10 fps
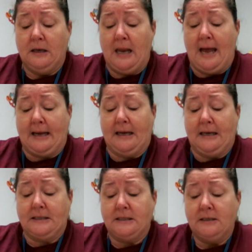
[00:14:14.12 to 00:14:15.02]
like
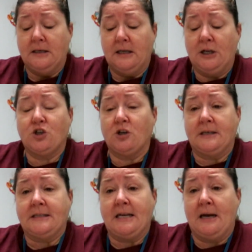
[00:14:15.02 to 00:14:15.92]
it. He shook
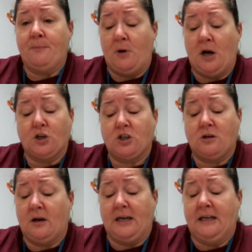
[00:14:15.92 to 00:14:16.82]
his head. Pasha
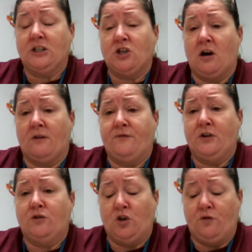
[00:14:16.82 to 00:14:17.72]
not eat dog
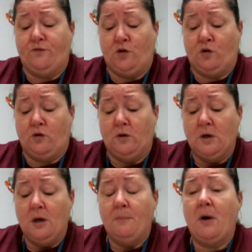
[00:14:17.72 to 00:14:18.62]
food, you fool.
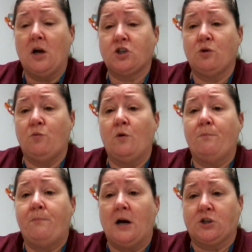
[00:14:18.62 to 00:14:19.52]
Pasha
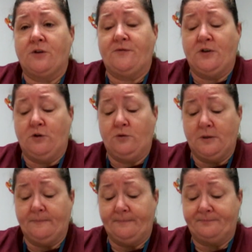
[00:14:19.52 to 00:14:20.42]
want Pasha food.